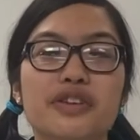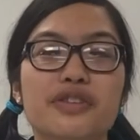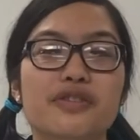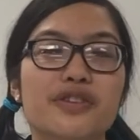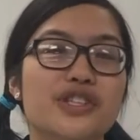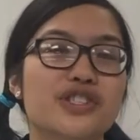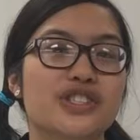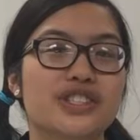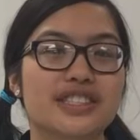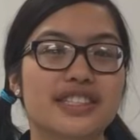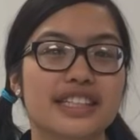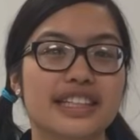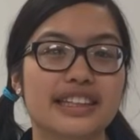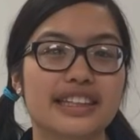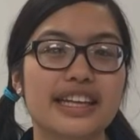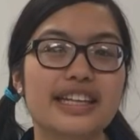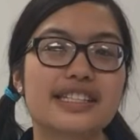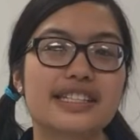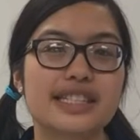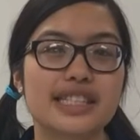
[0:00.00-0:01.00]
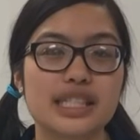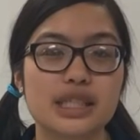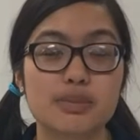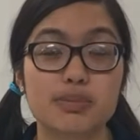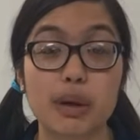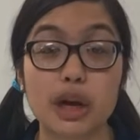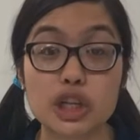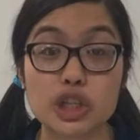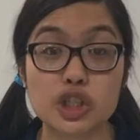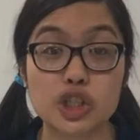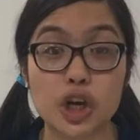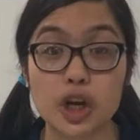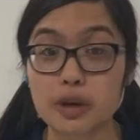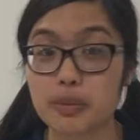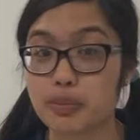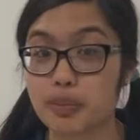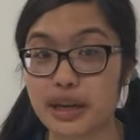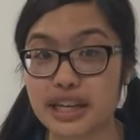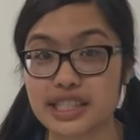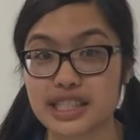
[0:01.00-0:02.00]
for efficiency led to these punch
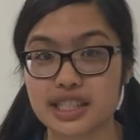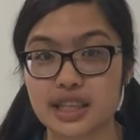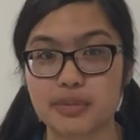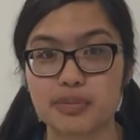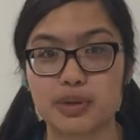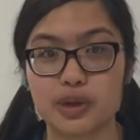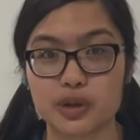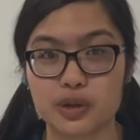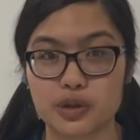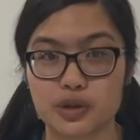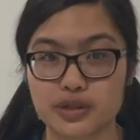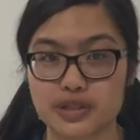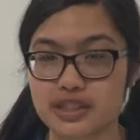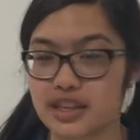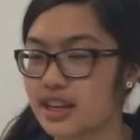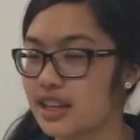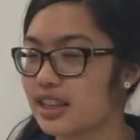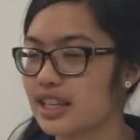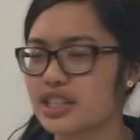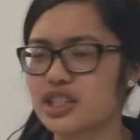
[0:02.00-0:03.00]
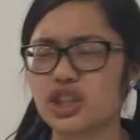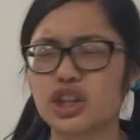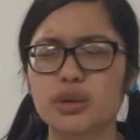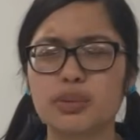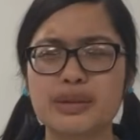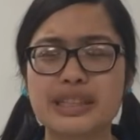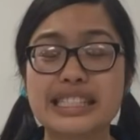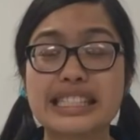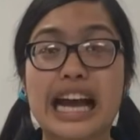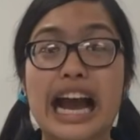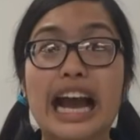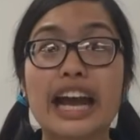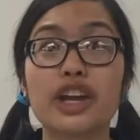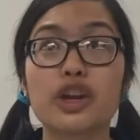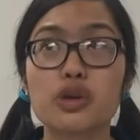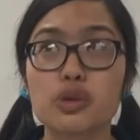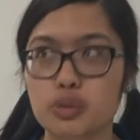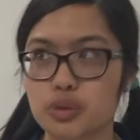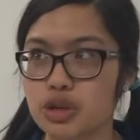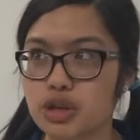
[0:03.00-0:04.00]
card-based computers that took up
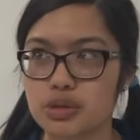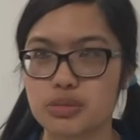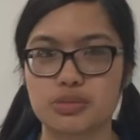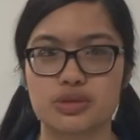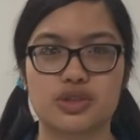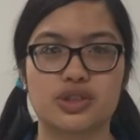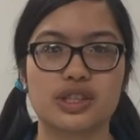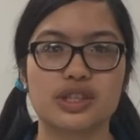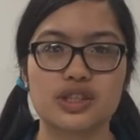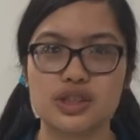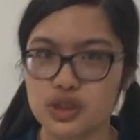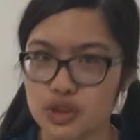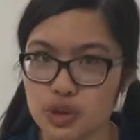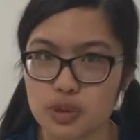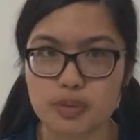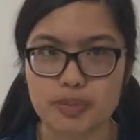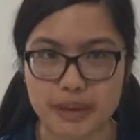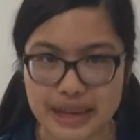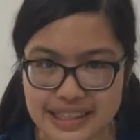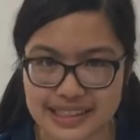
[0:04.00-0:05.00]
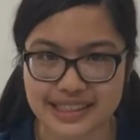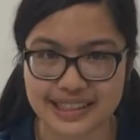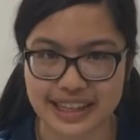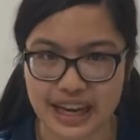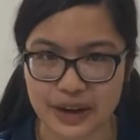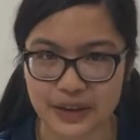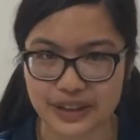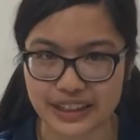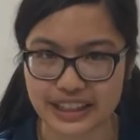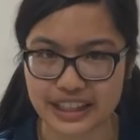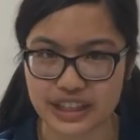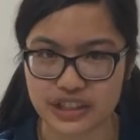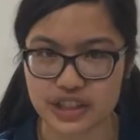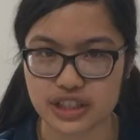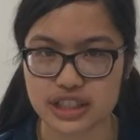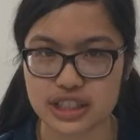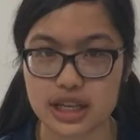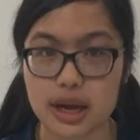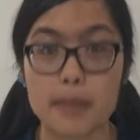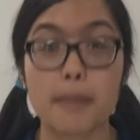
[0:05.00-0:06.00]
entire rooms just to do basic
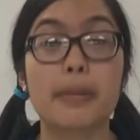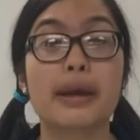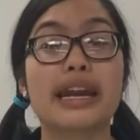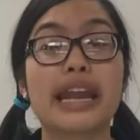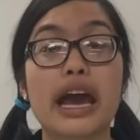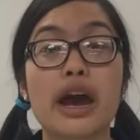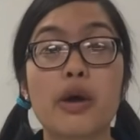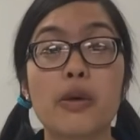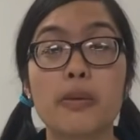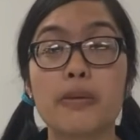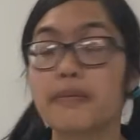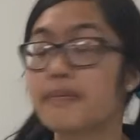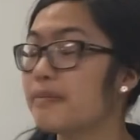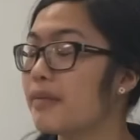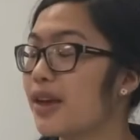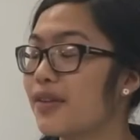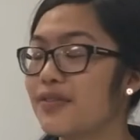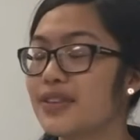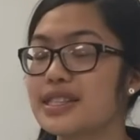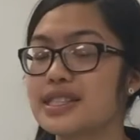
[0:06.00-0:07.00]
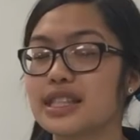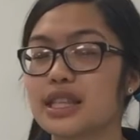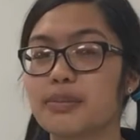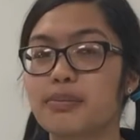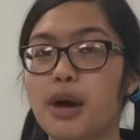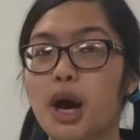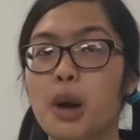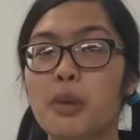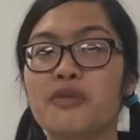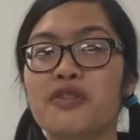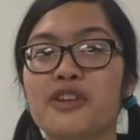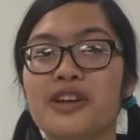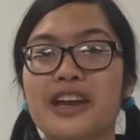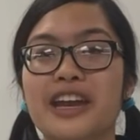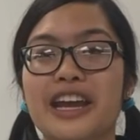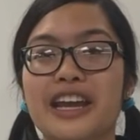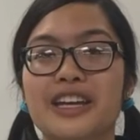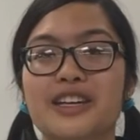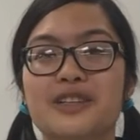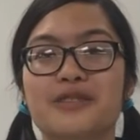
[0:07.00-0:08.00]
calculations, but now it fits in the palm of our
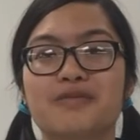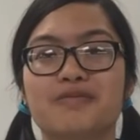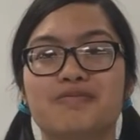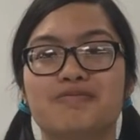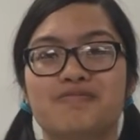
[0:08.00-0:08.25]
hand.